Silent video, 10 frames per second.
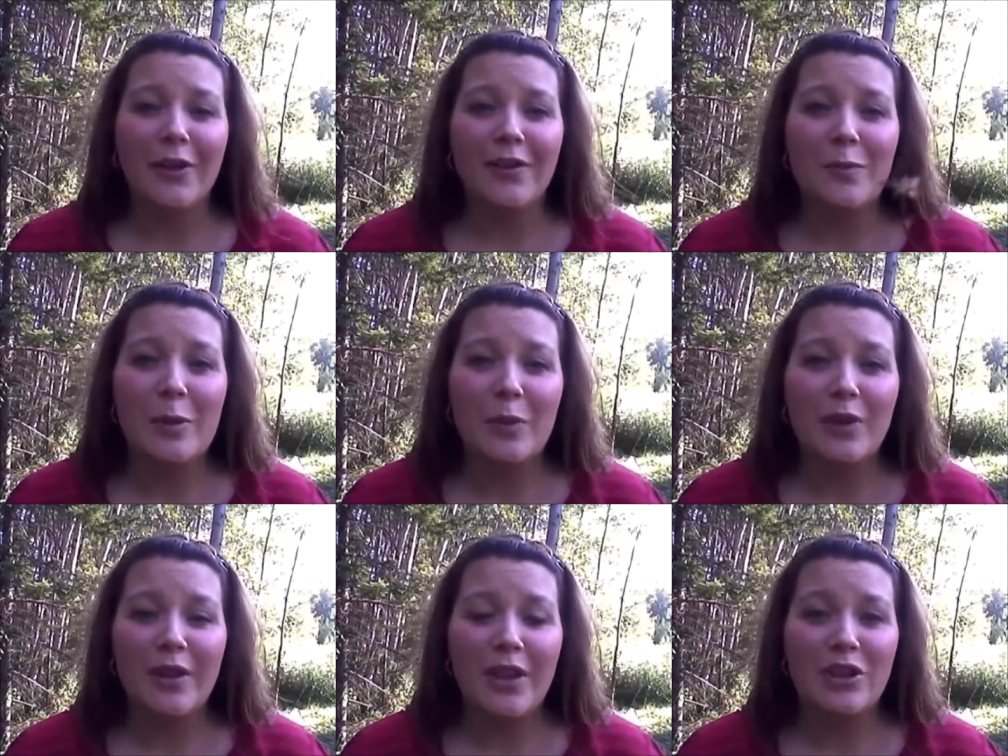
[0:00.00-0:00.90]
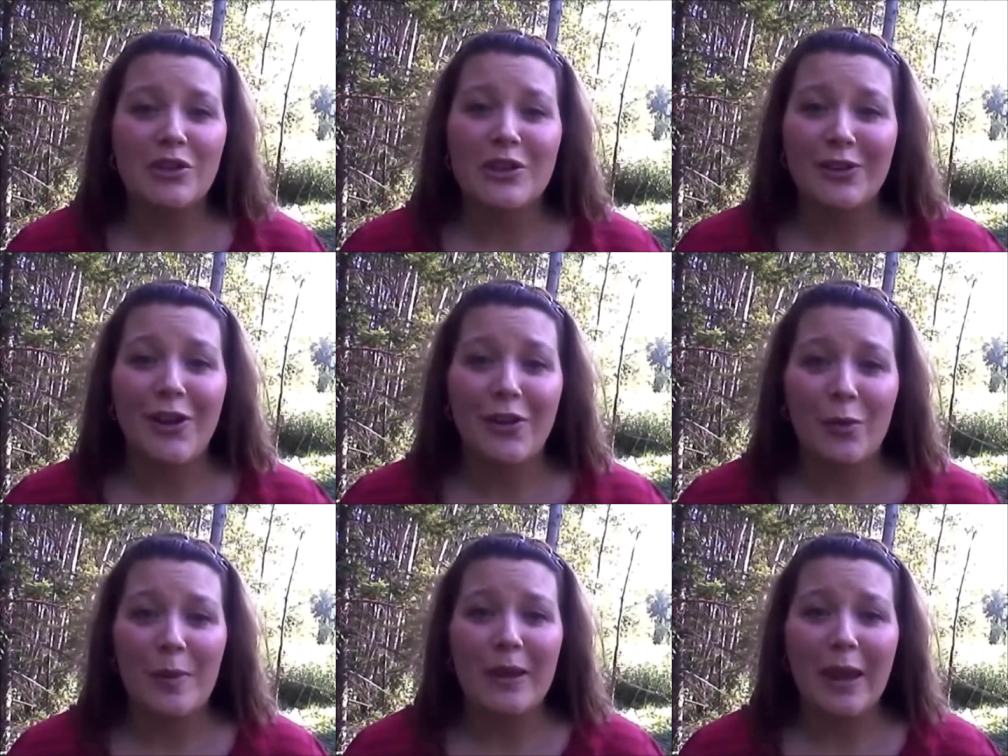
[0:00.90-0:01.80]
front of people, and then you turn on the
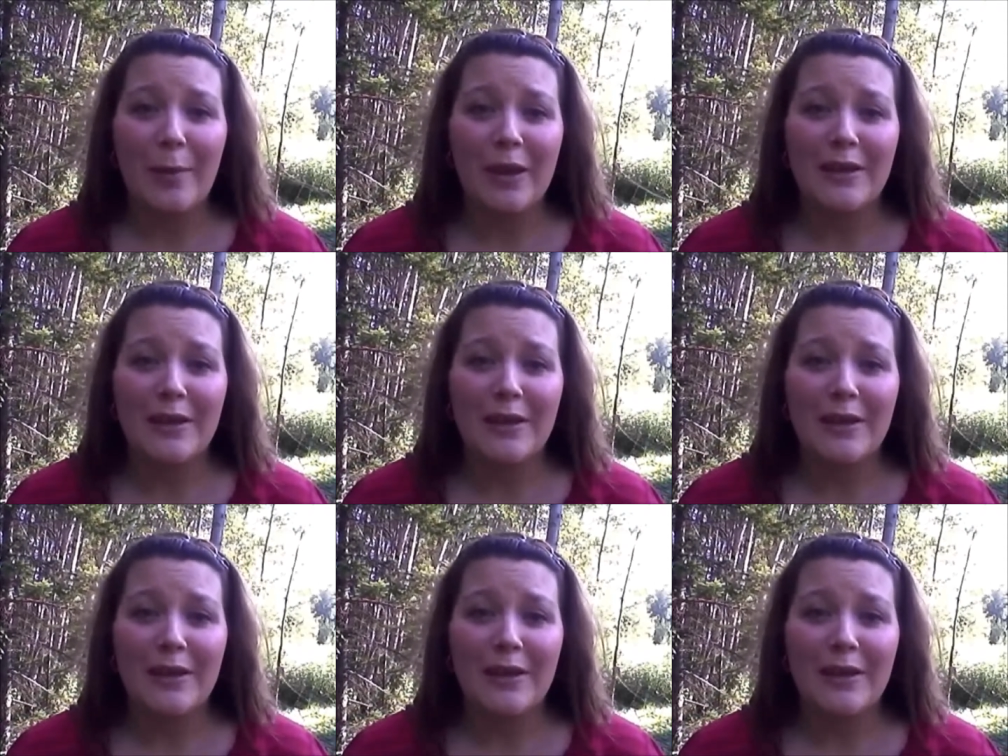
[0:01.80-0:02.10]
webcam